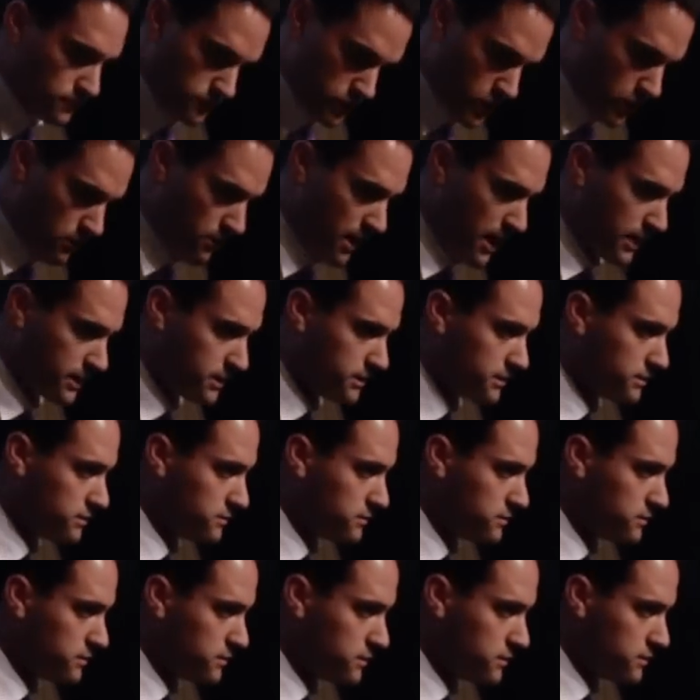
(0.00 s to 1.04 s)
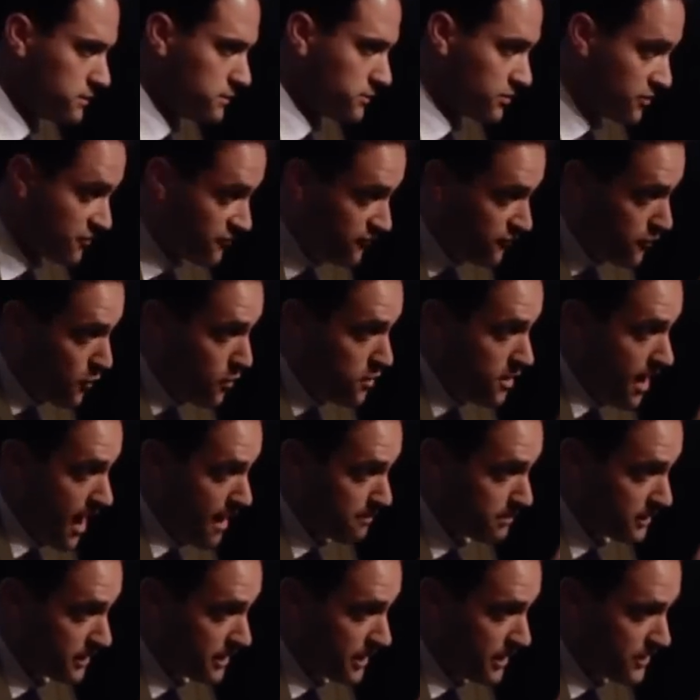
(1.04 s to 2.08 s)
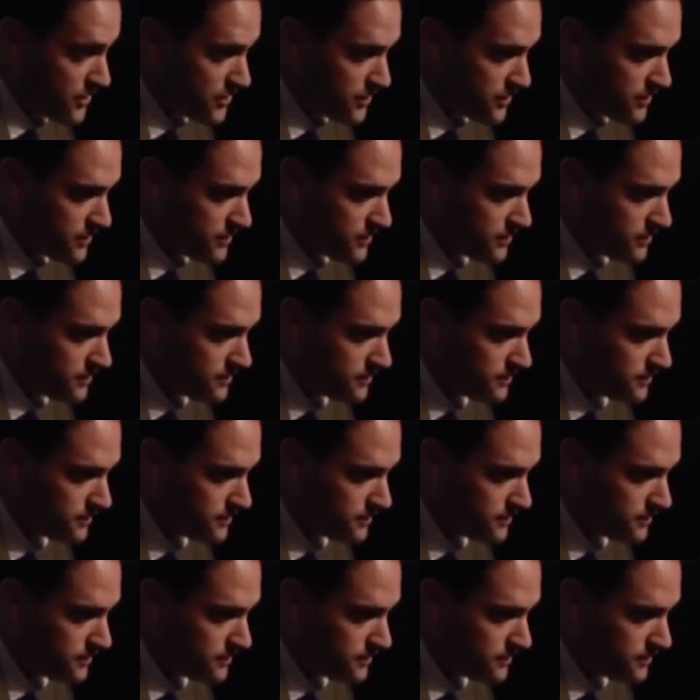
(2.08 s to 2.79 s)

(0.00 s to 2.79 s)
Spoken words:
Correct. There's 4 applications.